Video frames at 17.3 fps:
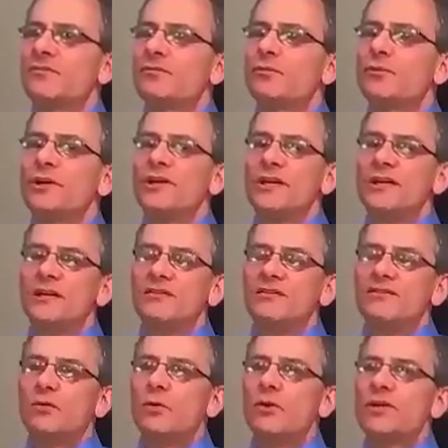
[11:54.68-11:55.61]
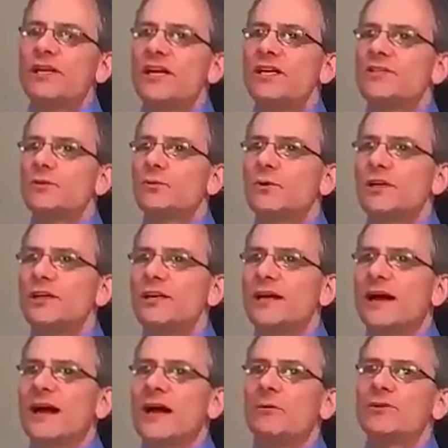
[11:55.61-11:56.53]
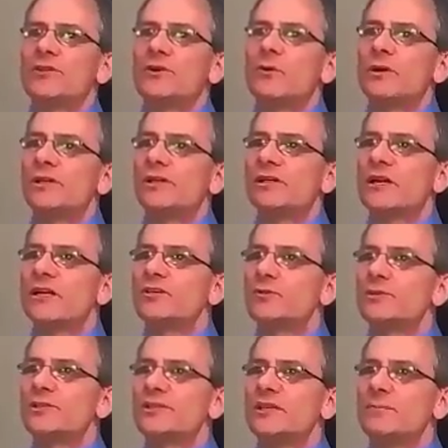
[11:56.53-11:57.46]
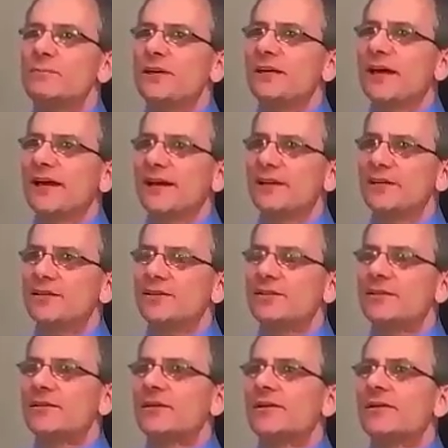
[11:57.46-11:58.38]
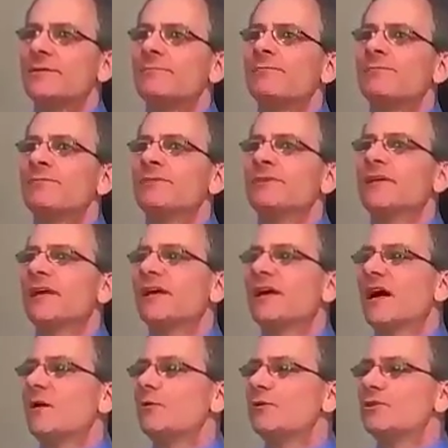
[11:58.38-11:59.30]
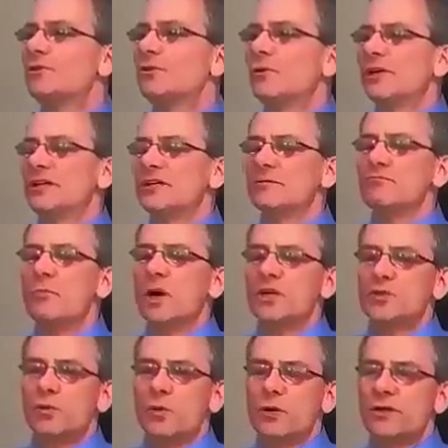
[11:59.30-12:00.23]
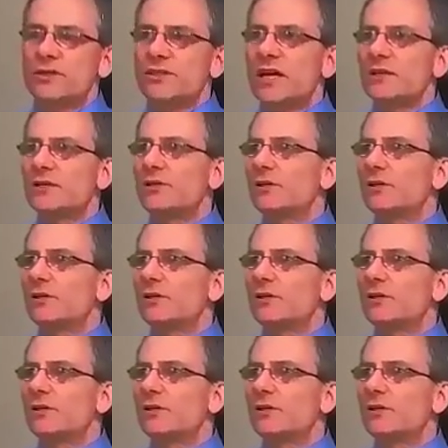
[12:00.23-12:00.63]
3-4 days a week, I was going to lunch with CPAs. And I was doing as much work as I